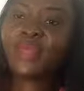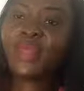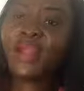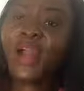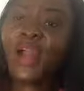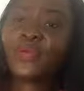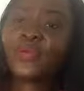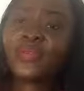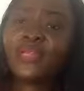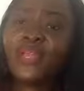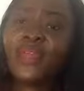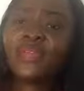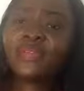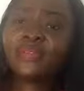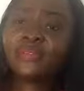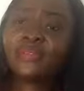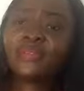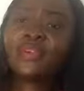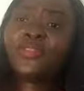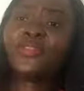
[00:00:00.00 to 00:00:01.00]
I would like to
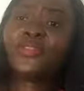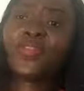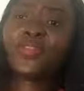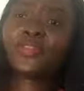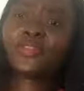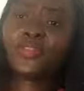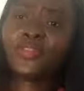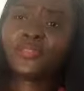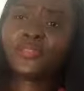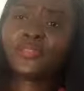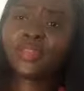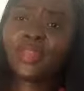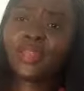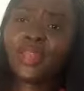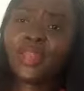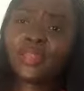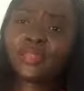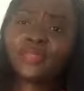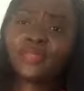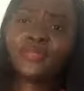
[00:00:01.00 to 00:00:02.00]
say thank you to the
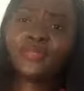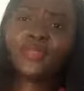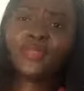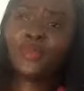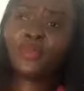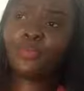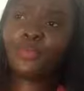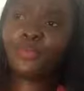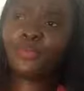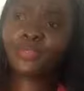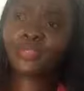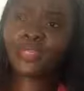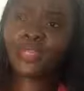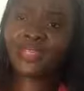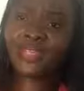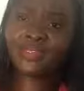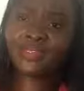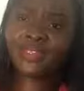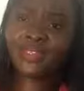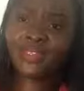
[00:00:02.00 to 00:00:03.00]
likes of Domino's that
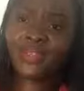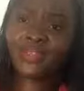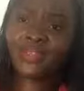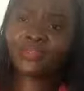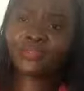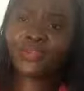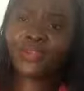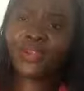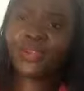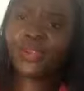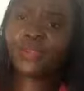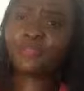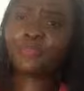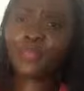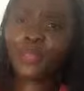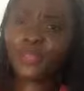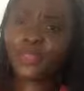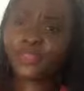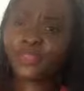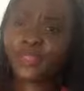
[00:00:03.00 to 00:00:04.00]
I've seen bringing
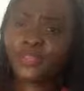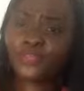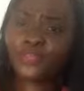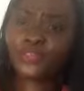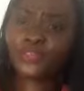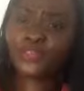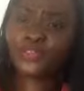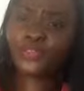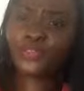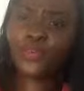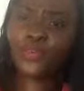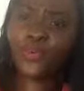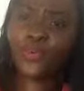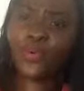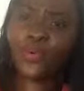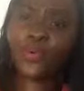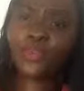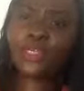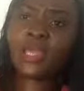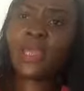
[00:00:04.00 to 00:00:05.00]
pizzas onto the
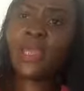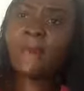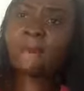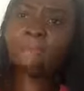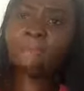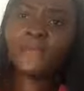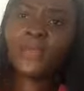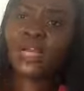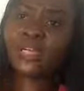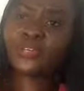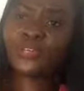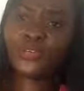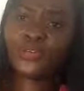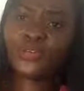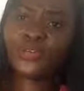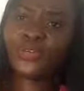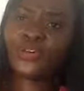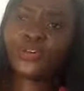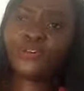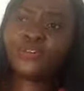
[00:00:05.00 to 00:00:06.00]
ward,
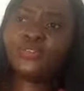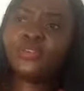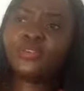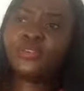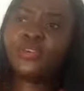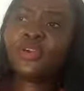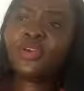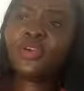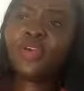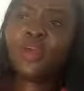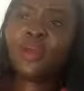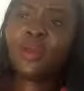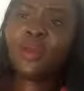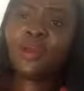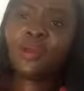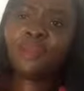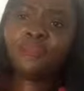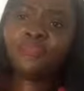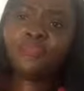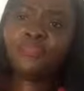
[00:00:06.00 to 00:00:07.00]
McDonald's,
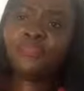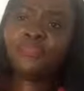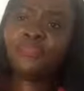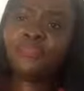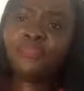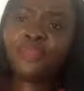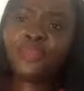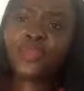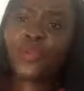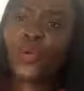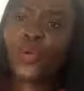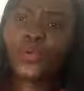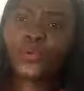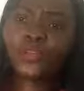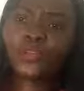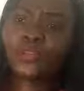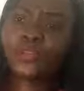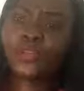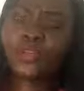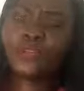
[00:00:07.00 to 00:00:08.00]

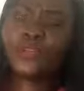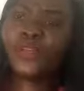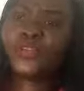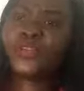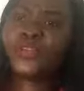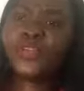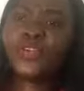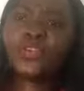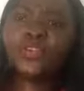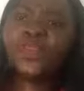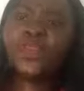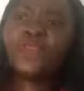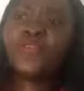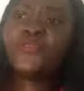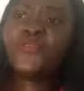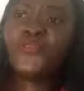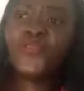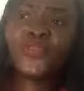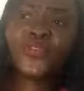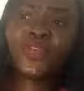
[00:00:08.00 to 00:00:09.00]
Costa Coffee,
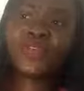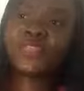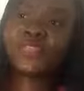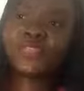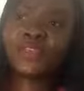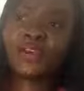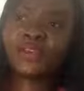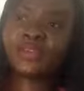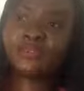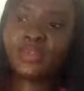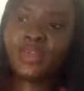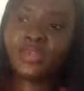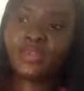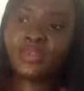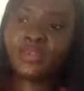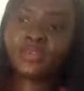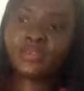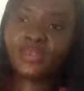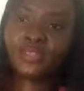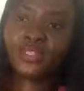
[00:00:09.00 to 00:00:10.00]
free stuff being
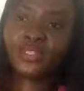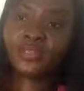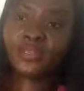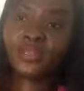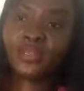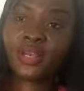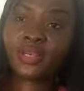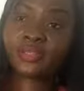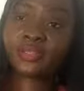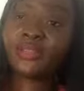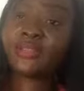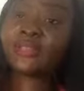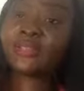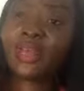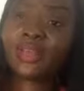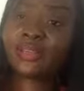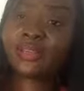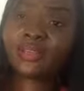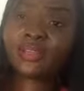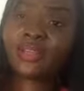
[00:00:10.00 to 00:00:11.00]
given to the nurses.
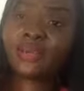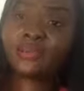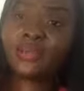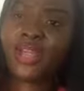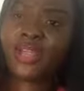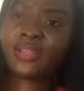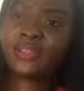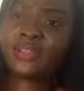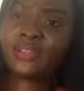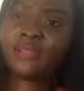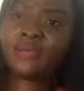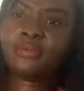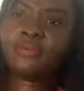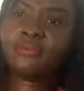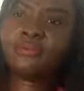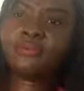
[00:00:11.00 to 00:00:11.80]
That's amazing.